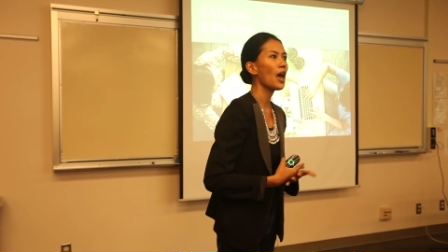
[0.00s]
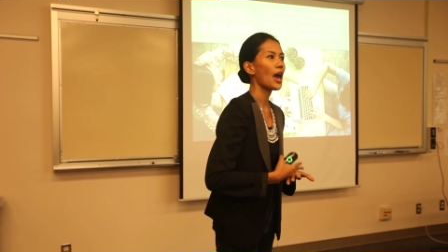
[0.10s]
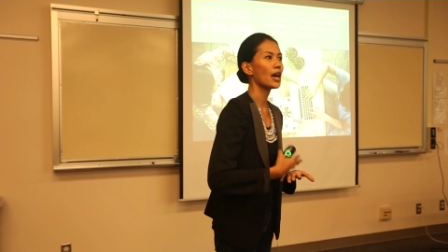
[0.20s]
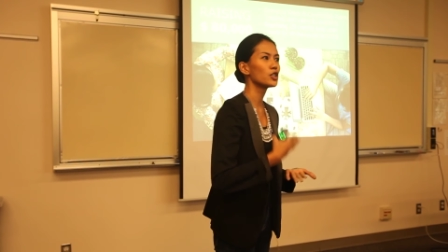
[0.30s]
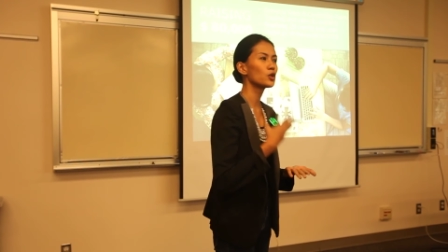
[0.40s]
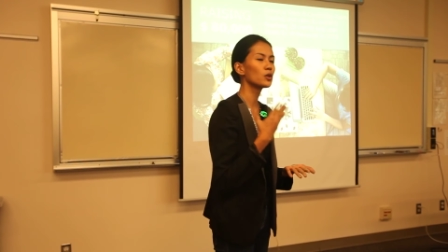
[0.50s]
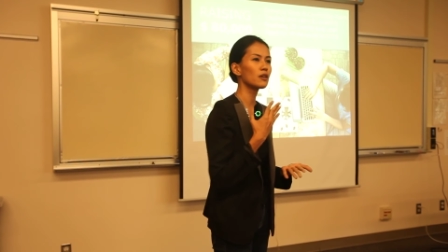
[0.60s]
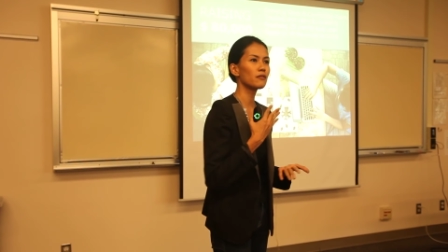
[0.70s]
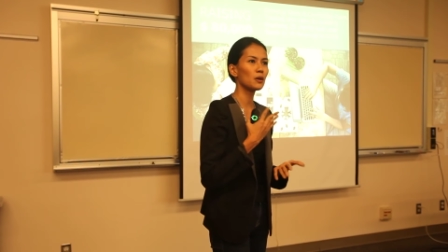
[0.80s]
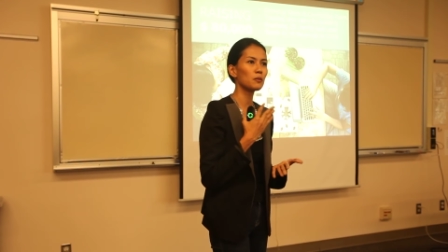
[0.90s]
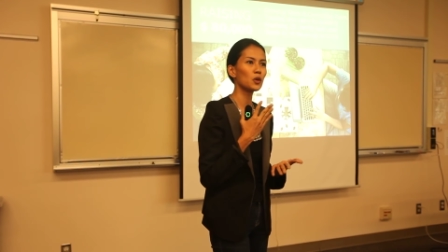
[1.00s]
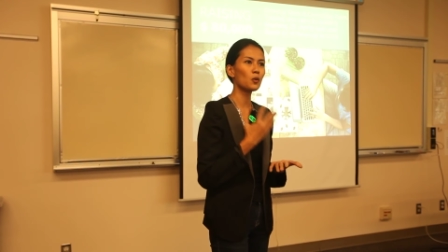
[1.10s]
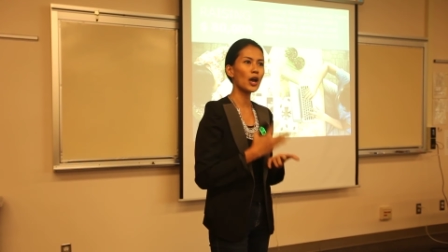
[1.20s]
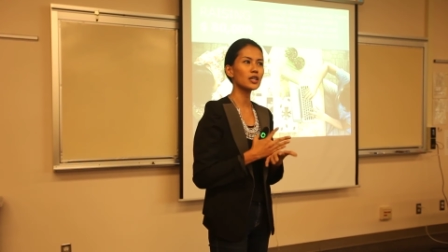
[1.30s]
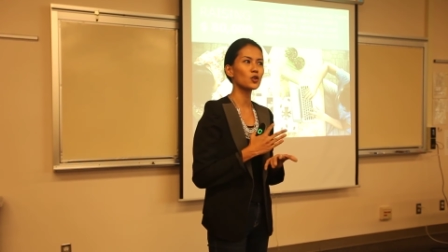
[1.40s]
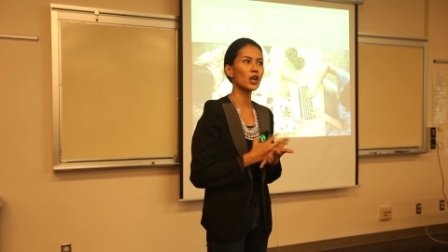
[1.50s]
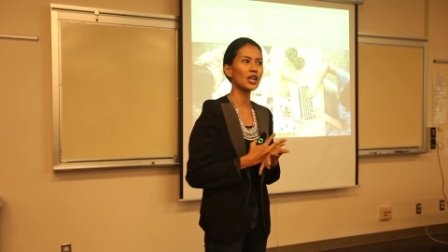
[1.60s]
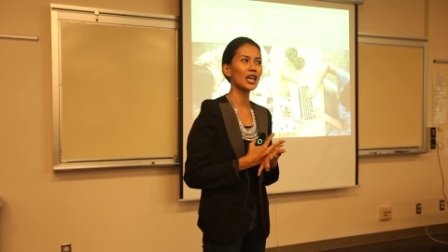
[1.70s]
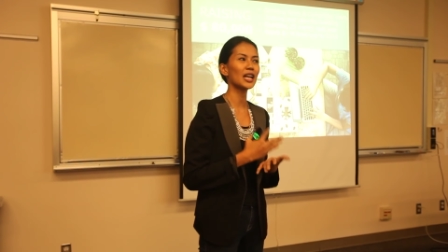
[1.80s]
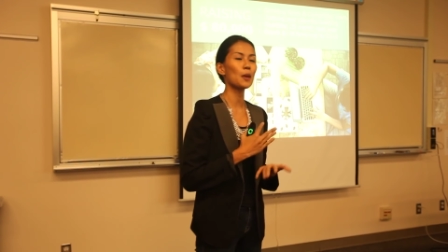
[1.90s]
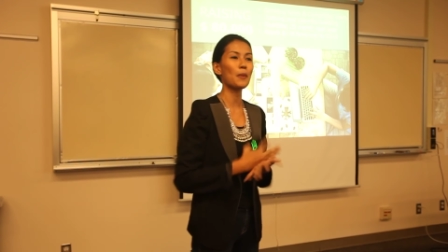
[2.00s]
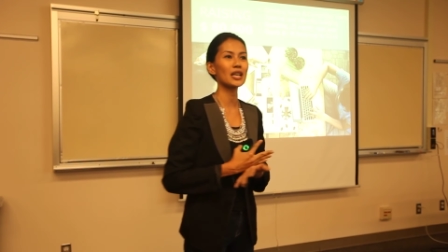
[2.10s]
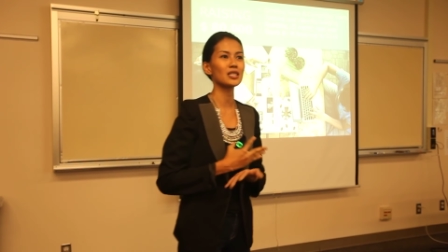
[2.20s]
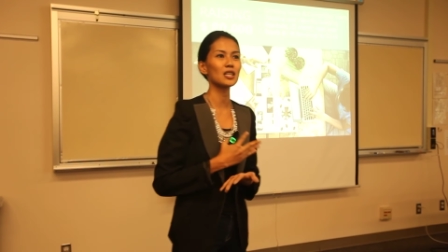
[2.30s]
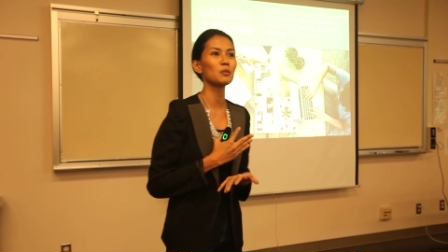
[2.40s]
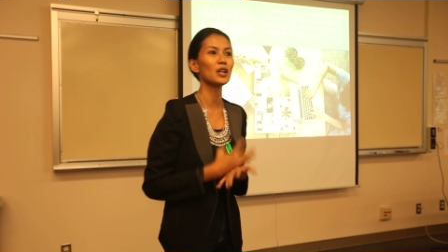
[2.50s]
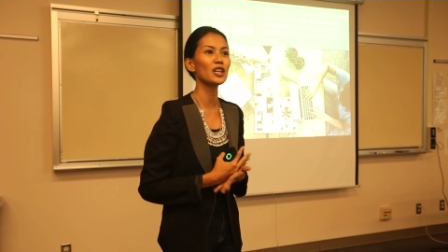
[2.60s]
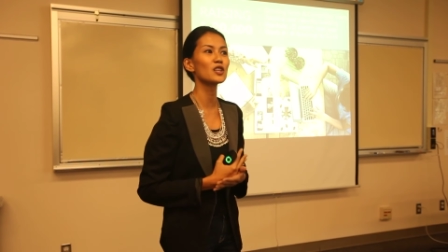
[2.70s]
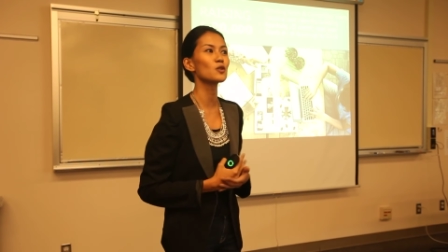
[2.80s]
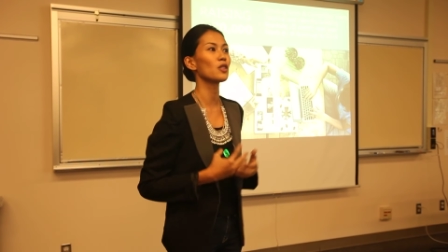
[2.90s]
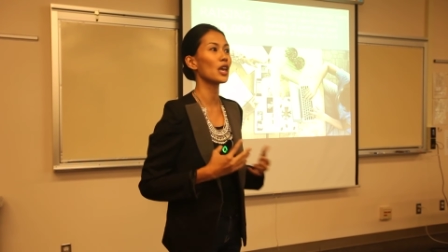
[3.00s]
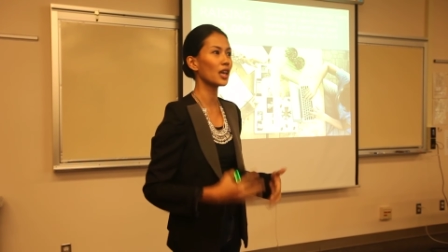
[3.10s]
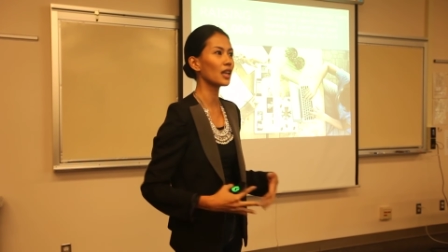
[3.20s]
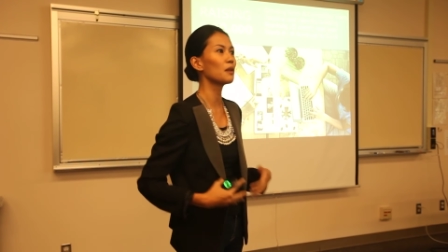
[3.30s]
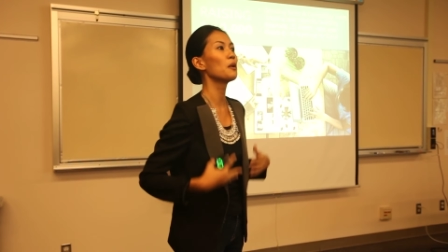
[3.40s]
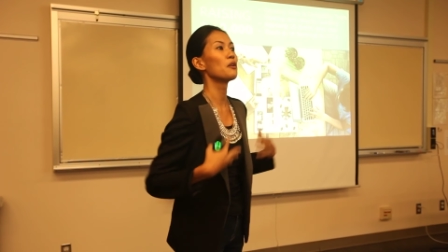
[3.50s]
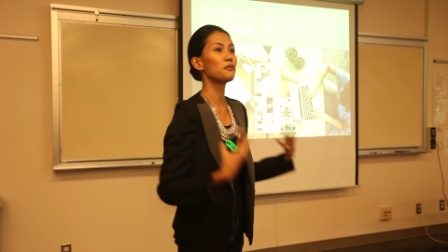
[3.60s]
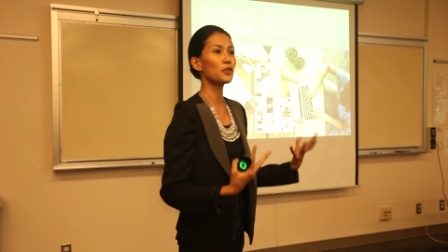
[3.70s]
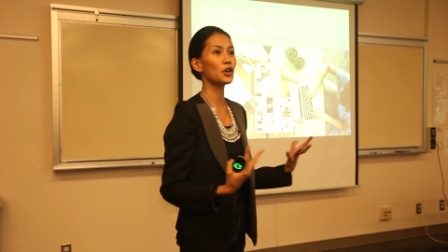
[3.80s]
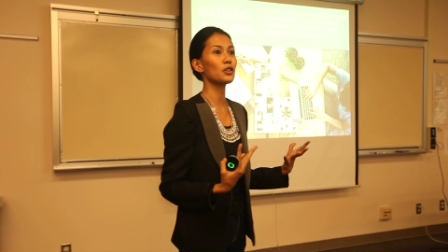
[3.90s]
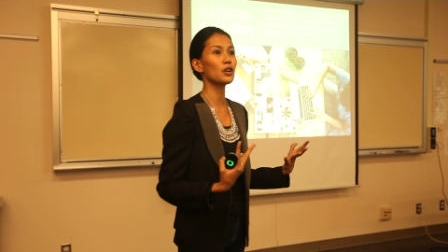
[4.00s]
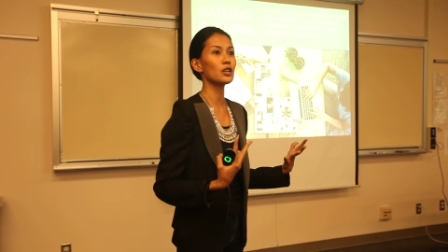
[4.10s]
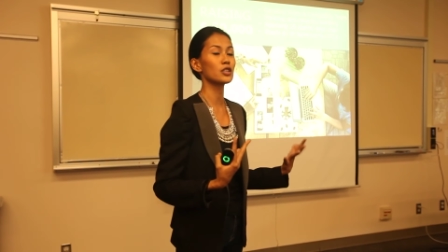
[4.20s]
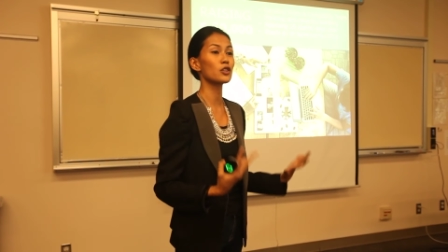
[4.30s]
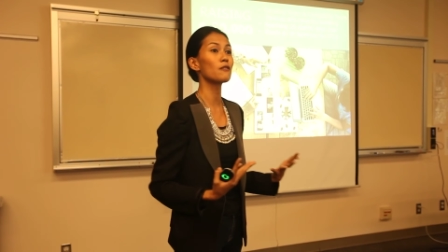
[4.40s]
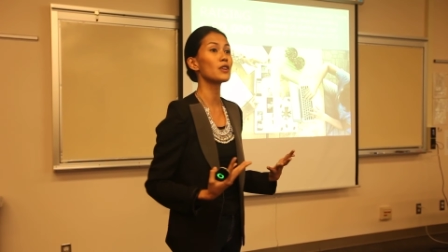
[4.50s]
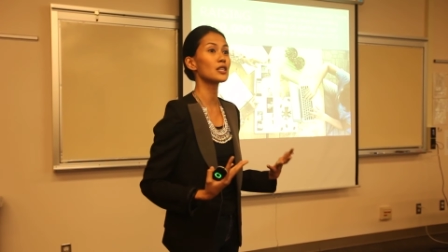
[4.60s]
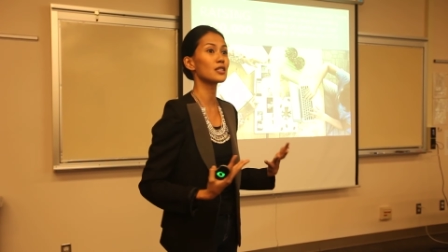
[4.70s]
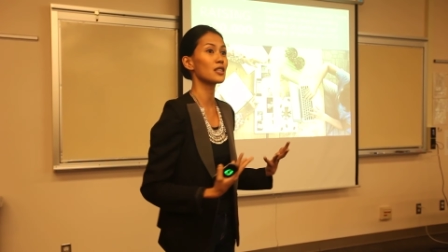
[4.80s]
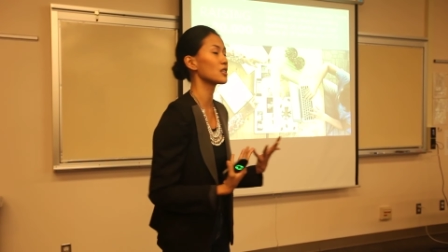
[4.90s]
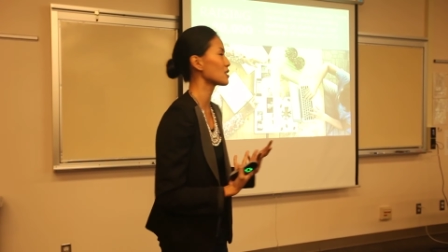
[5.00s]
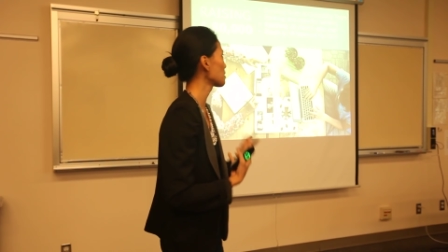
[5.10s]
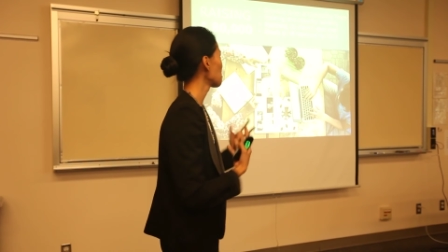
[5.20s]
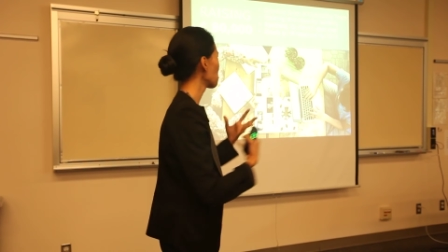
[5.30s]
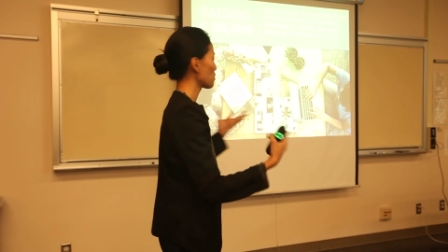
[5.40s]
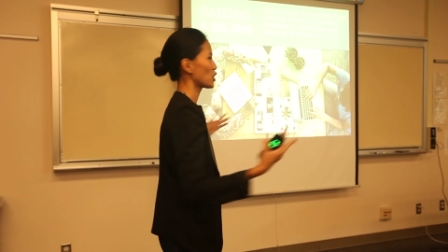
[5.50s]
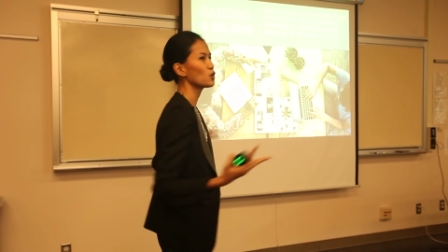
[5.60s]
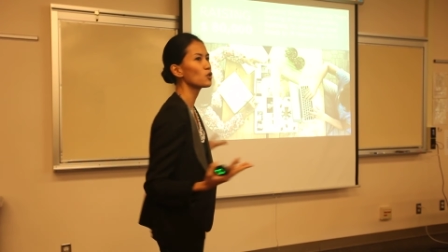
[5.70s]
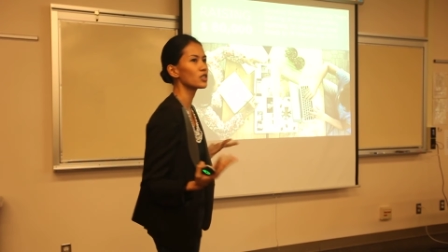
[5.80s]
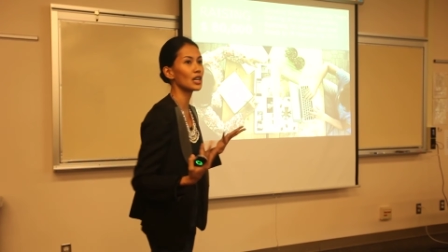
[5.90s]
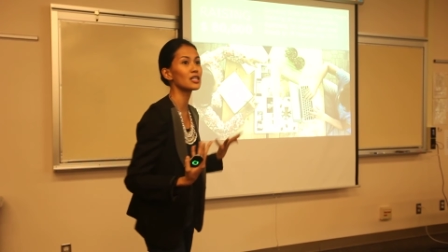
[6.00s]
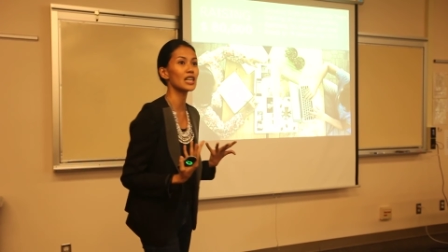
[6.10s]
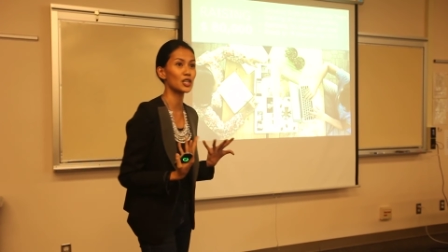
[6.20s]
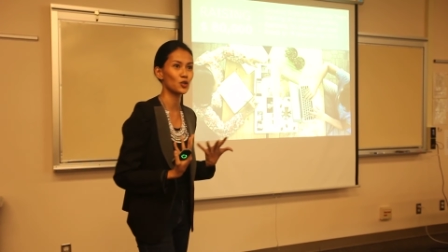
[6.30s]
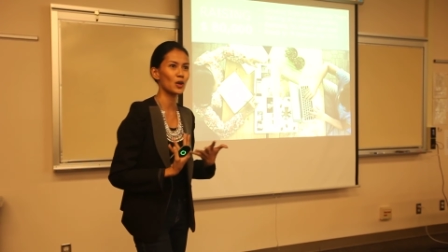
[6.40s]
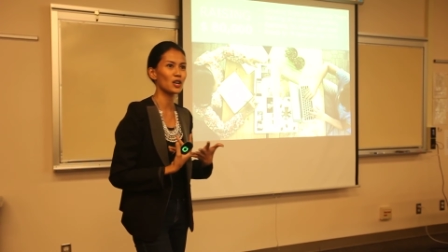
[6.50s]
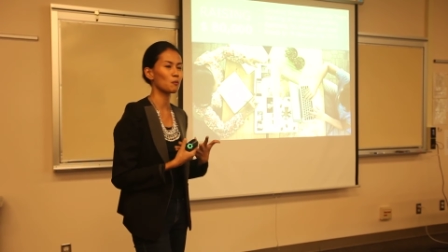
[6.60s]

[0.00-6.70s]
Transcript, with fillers: and to give them the right training and capacity building so they can further service this huge and unsaturated